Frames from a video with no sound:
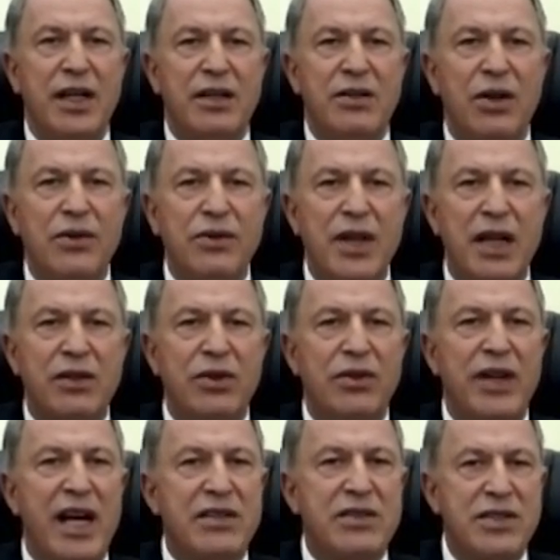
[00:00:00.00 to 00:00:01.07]
conduct
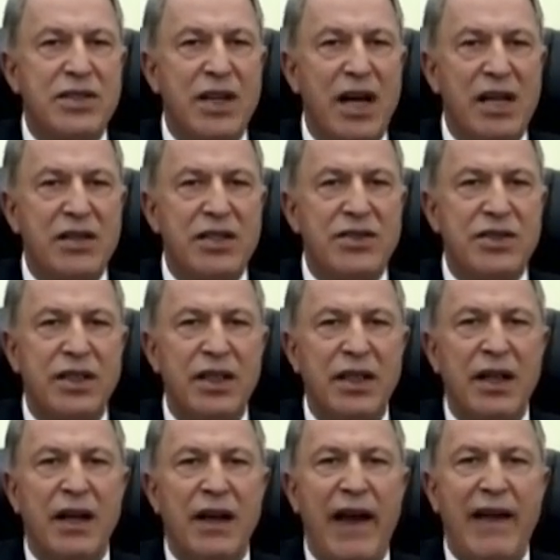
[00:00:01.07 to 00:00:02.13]
exercises
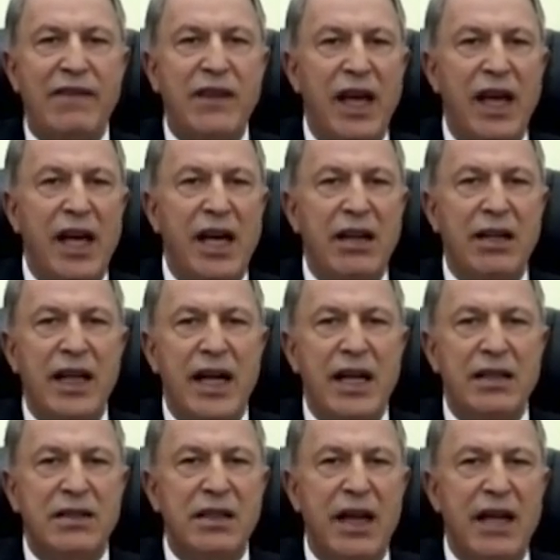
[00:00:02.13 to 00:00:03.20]
at air,
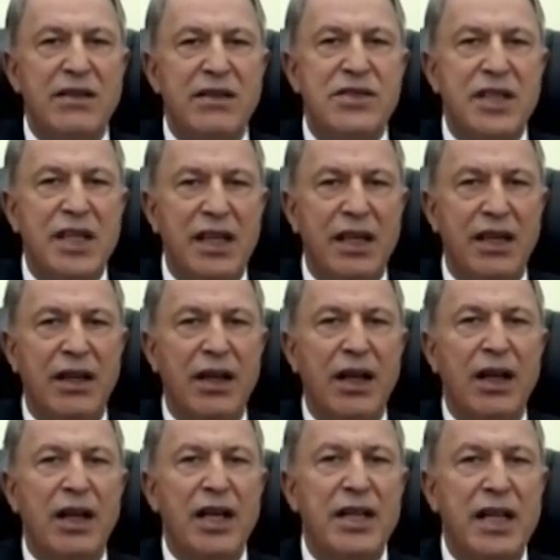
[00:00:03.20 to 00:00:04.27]
land, and sea,
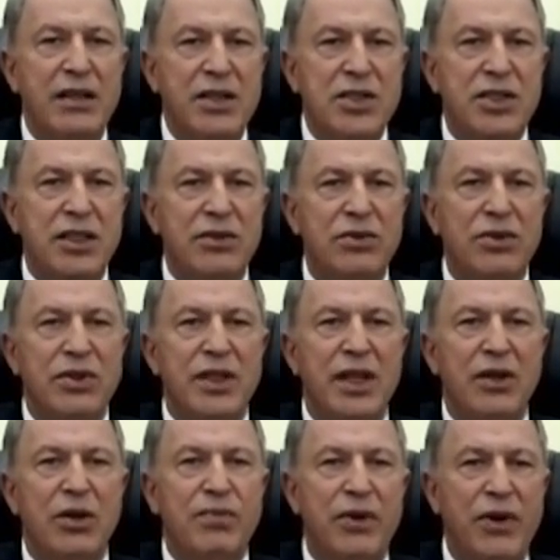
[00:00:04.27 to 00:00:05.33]
in addition to the
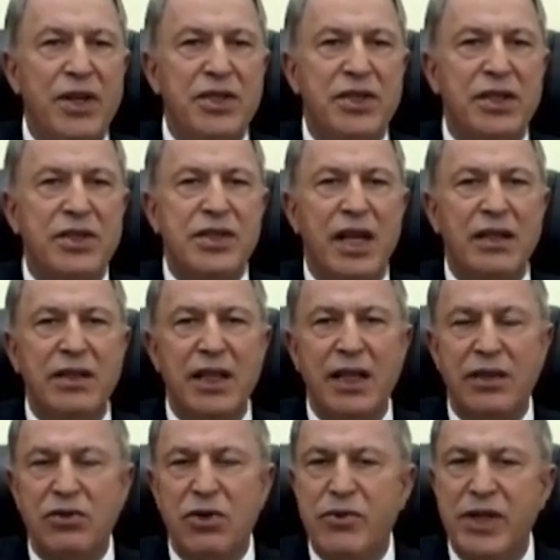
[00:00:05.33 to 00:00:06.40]
operations and the
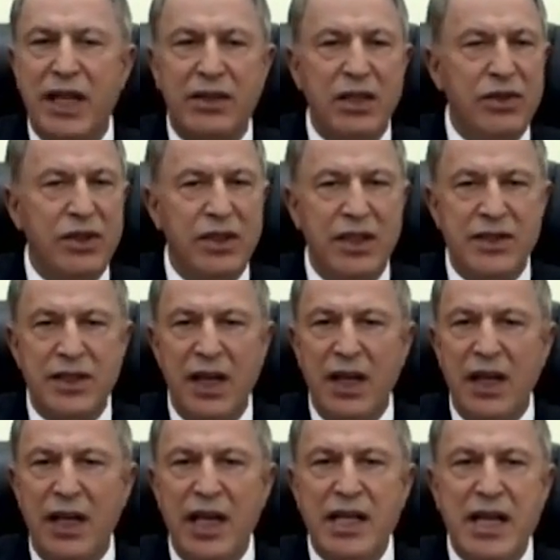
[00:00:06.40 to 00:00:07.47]
common activities
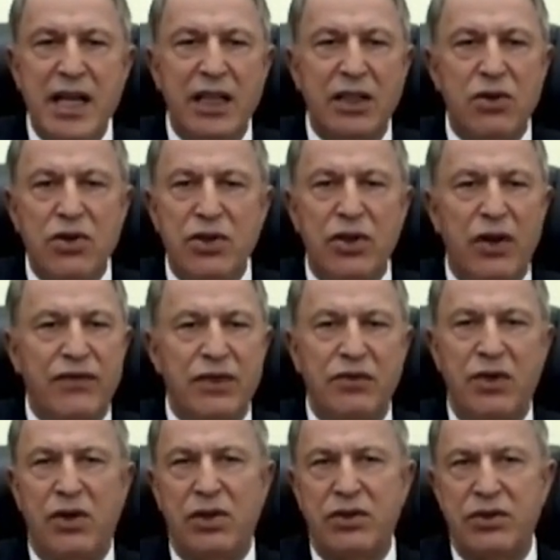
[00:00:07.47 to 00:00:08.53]
in any corner of the
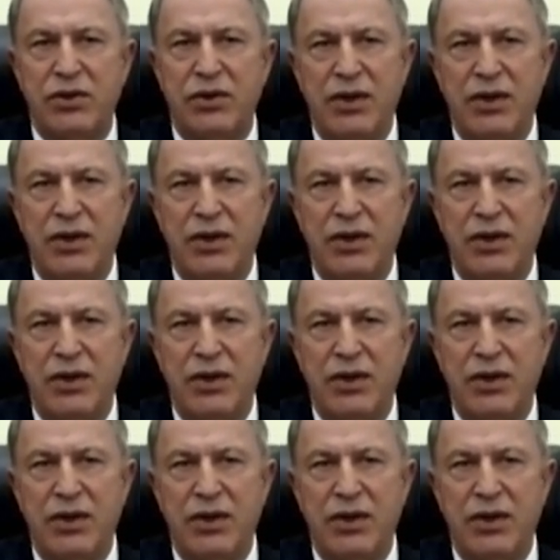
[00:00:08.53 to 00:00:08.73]
world.